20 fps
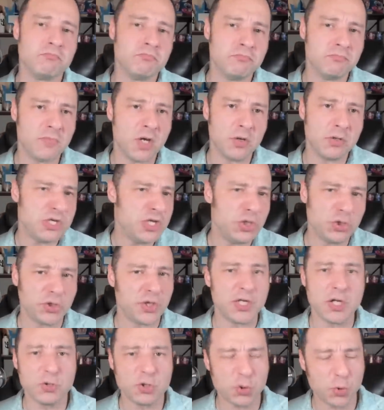no,
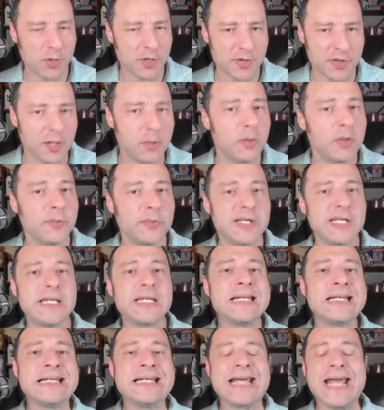usually no shorter than one week.
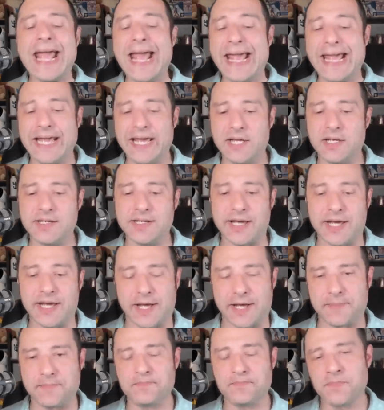And
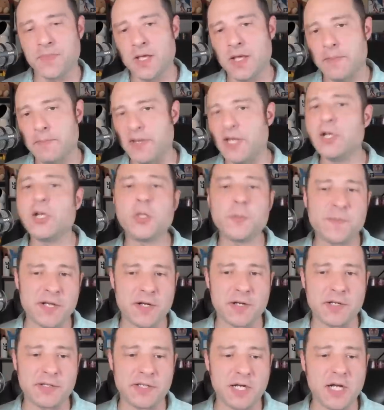um, but it'll
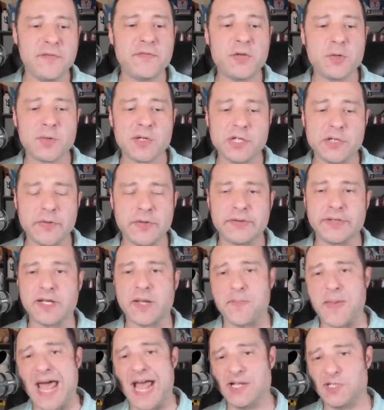appear in there. If you were doing like
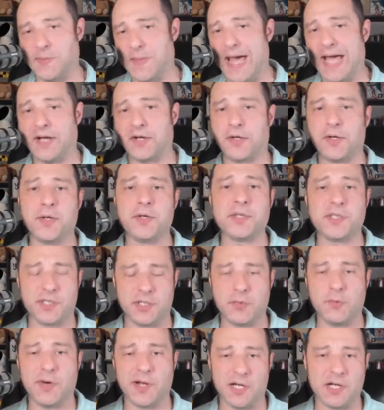a back-to-back cruise and
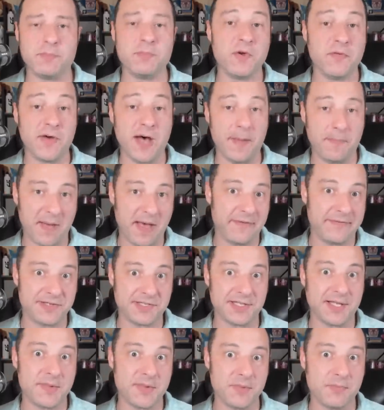you wanted to move up,
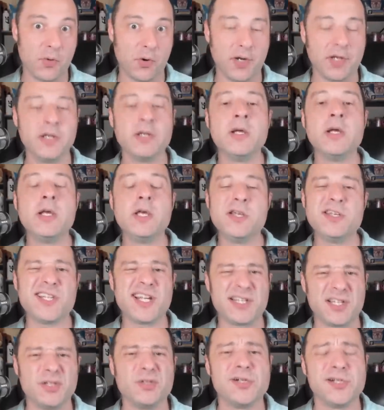obviously that'd be important. You
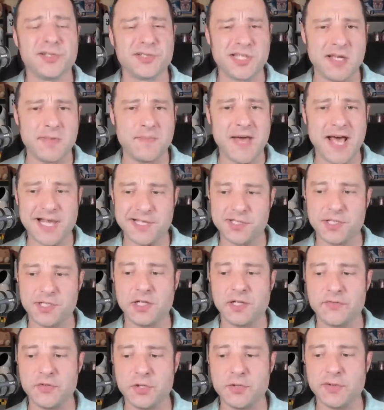talk to the loyalty ambassador
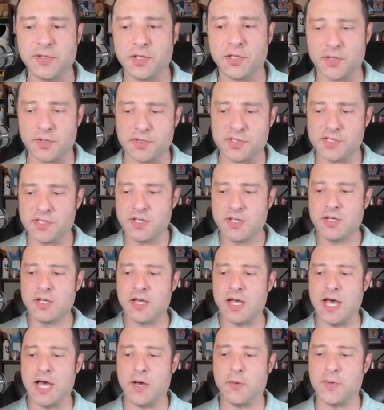if you're doing a cruise
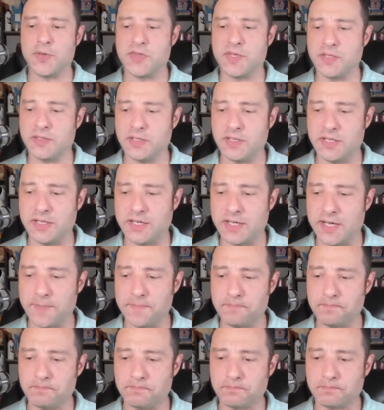uh, within the um,